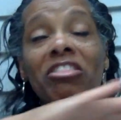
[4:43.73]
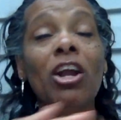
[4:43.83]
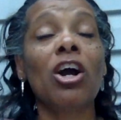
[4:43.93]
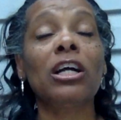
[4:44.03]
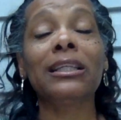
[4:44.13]

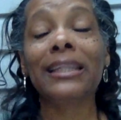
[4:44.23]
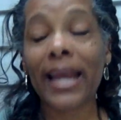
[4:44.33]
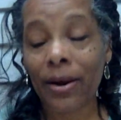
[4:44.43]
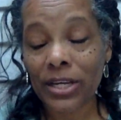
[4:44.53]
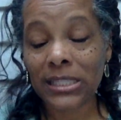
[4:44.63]
They are
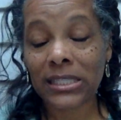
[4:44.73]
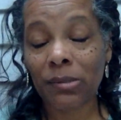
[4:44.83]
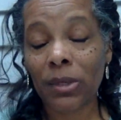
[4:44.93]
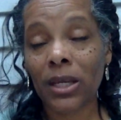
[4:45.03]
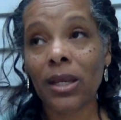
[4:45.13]
hilarious
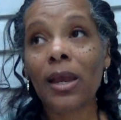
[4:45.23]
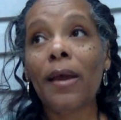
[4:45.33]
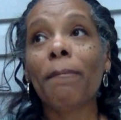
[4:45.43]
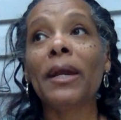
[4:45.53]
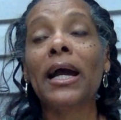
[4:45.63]
to me
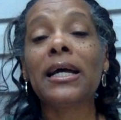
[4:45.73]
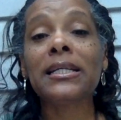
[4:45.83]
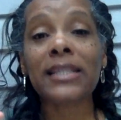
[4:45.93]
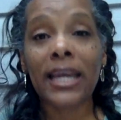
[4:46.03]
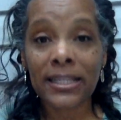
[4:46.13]

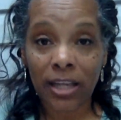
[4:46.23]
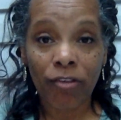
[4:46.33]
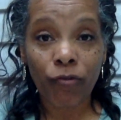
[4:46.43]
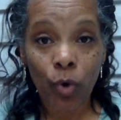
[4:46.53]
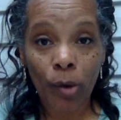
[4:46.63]
because as
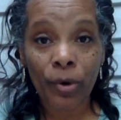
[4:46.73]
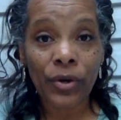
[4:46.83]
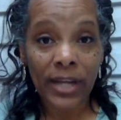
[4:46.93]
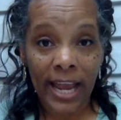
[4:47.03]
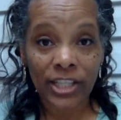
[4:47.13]
a former
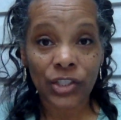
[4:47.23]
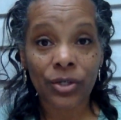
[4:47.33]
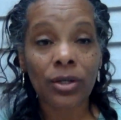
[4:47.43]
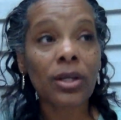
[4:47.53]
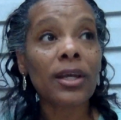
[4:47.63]

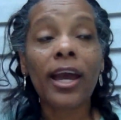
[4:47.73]
dasher,